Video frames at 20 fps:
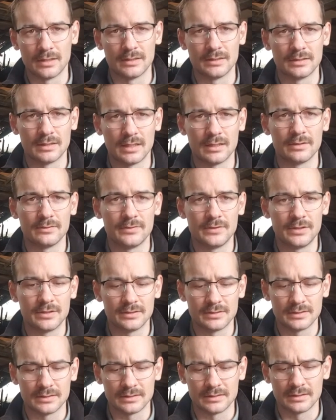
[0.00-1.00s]
my
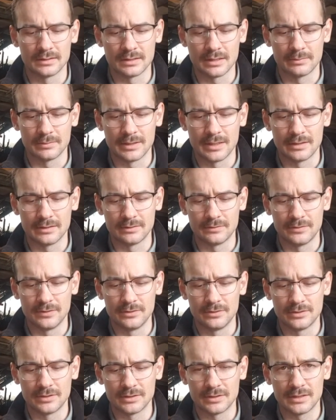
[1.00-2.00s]
other videos that are coming out
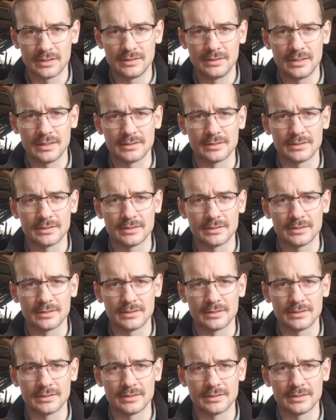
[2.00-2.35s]
in the future.